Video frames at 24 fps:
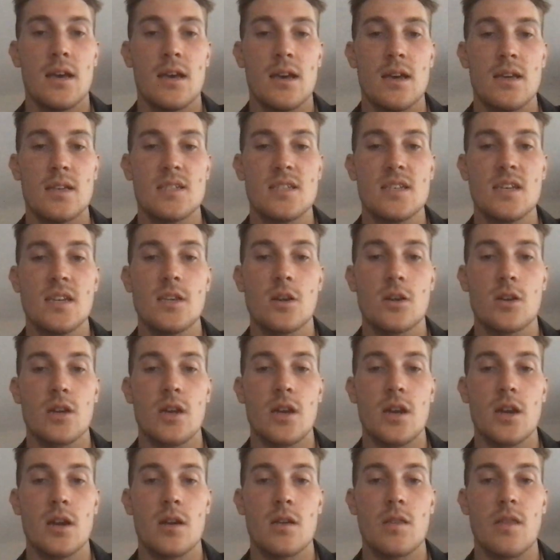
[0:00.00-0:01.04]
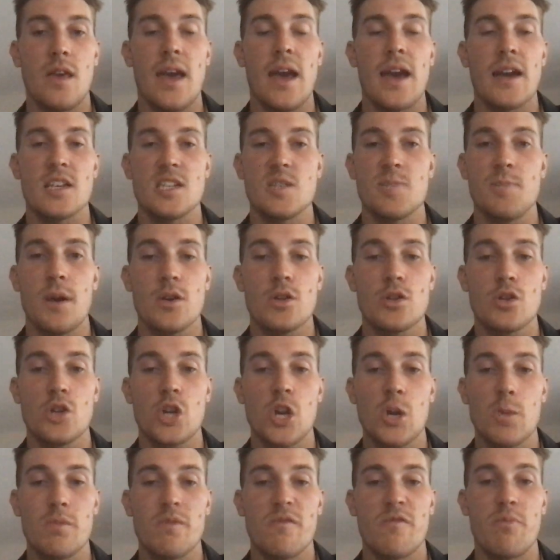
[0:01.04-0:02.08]
His senior year, they had a special
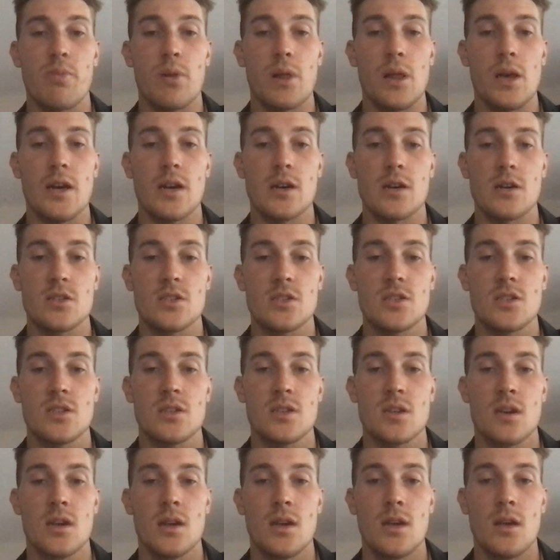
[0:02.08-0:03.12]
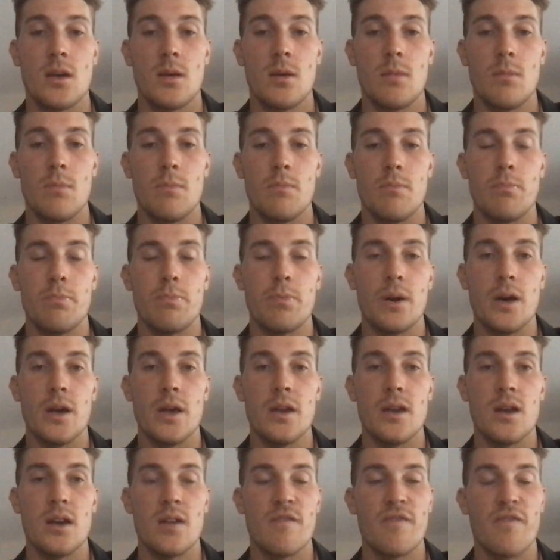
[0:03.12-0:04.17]
group of players,
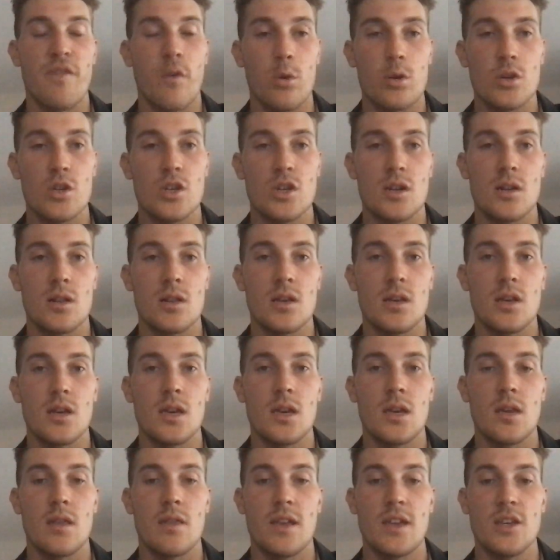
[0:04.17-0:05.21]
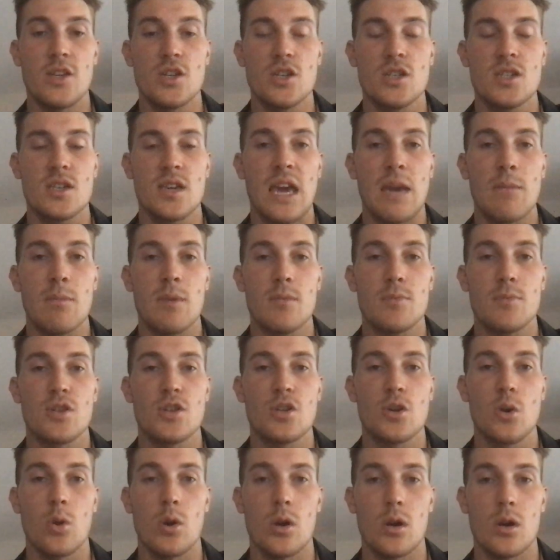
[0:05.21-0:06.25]
but unfortunately, they just came up
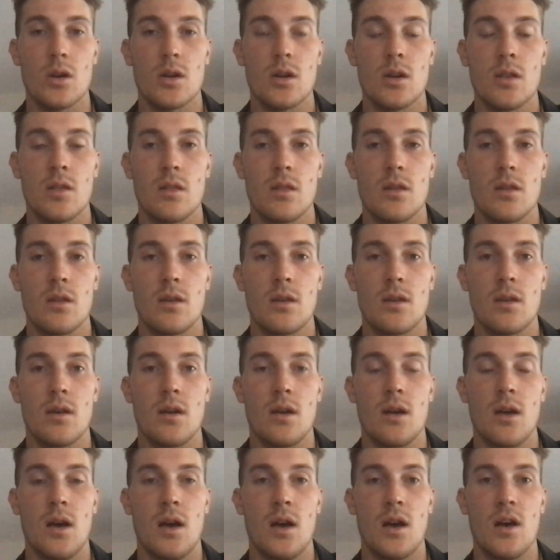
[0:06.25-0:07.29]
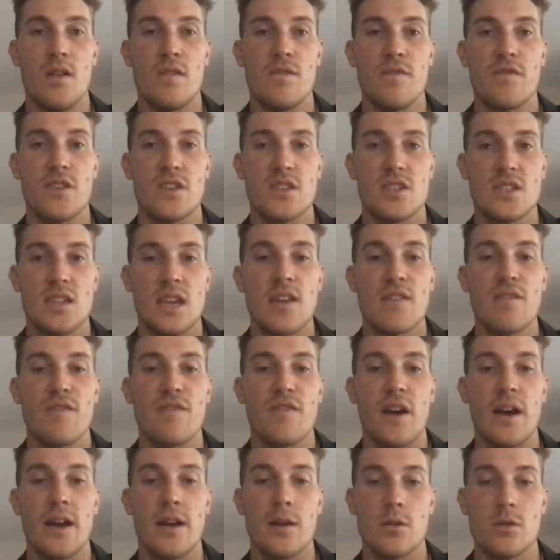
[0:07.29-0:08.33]
short of the state
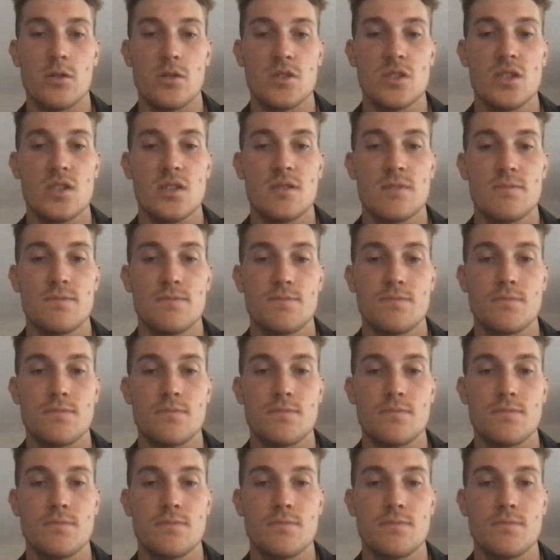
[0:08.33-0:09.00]
finals.